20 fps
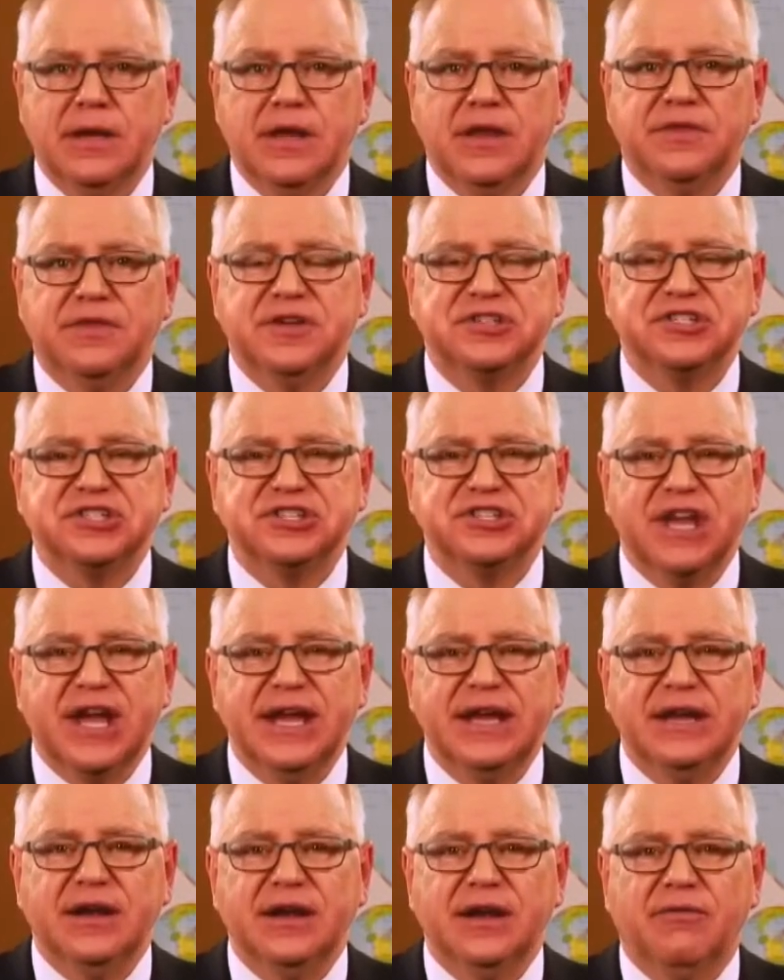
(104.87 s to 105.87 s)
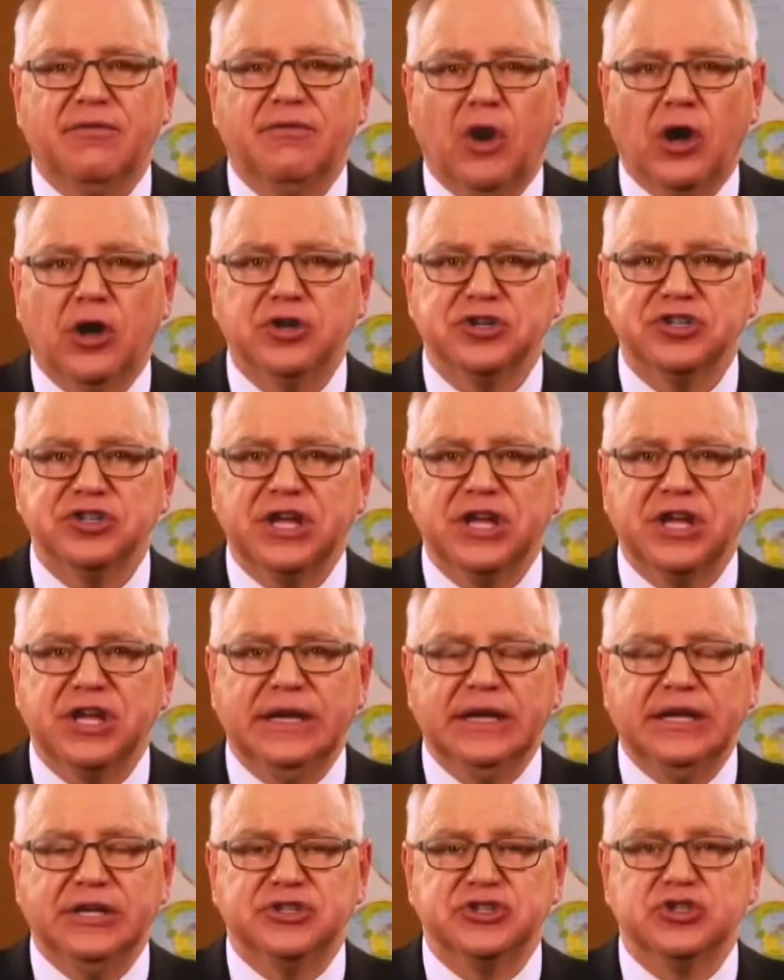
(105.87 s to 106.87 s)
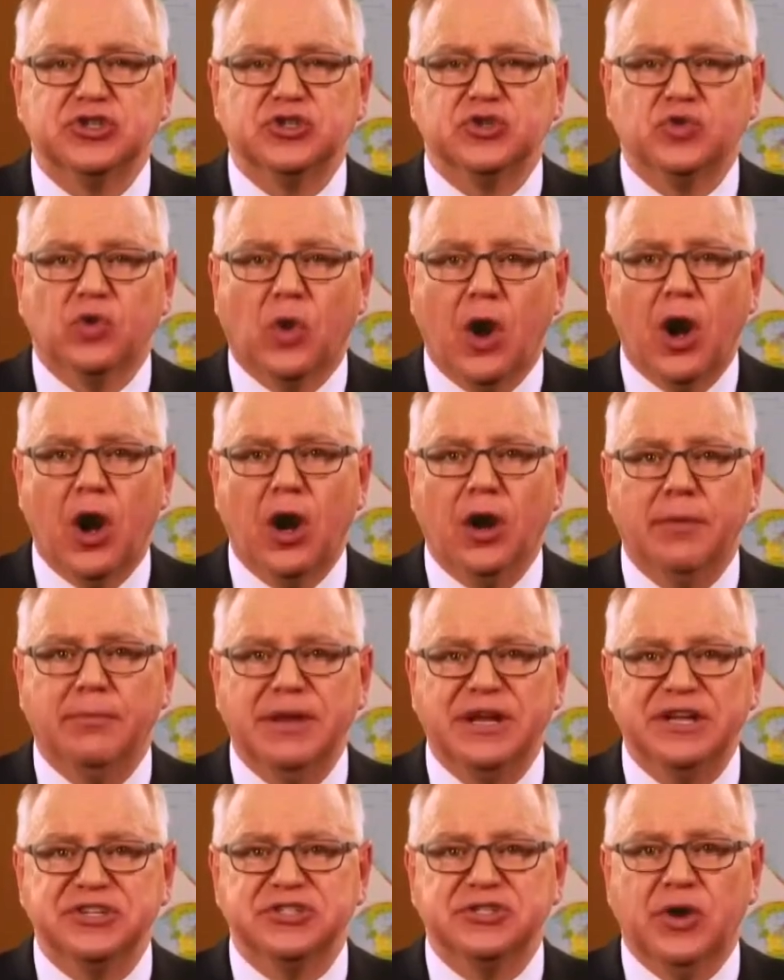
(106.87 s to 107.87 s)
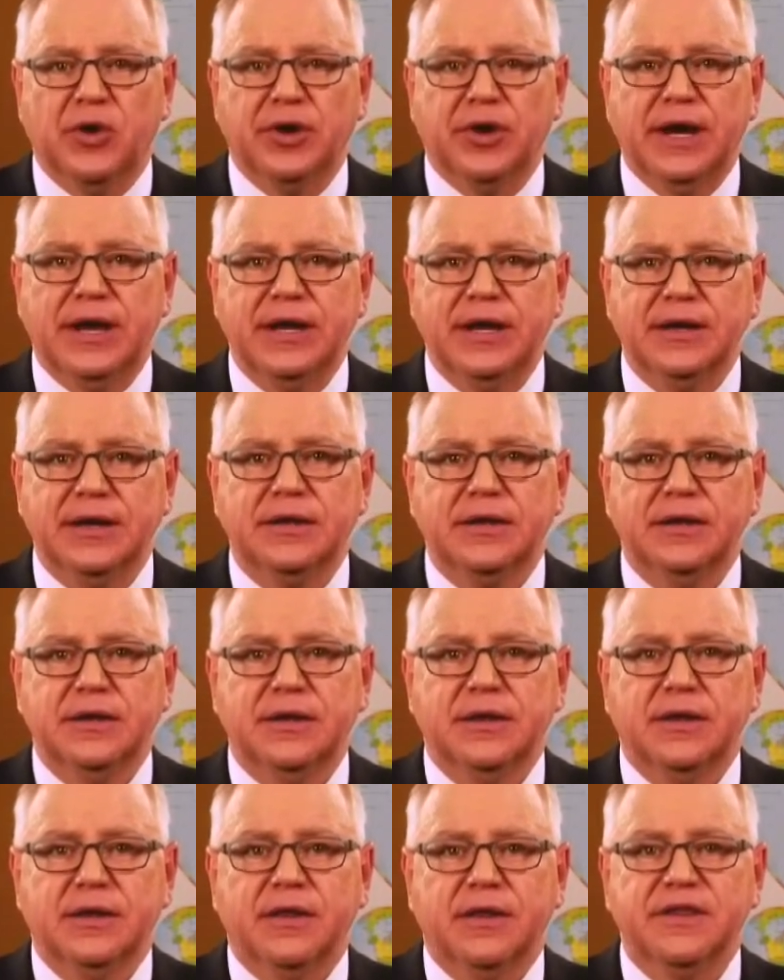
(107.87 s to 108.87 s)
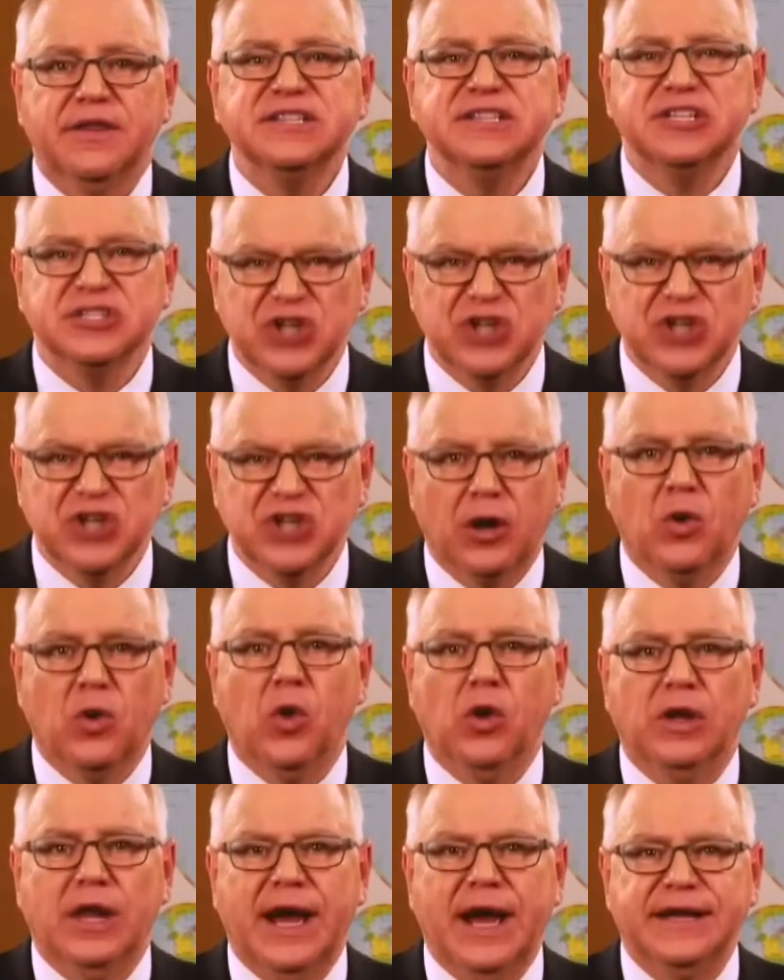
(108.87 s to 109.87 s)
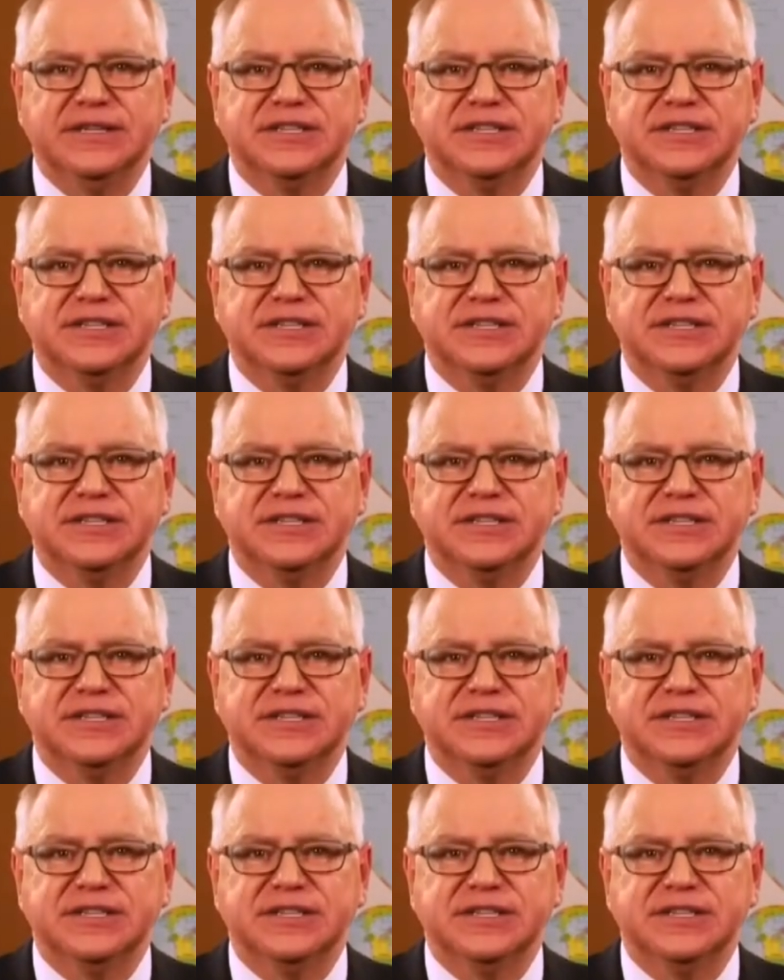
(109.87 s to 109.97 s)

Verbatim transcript: The state of our state is strong, Minnesota. This is our goal line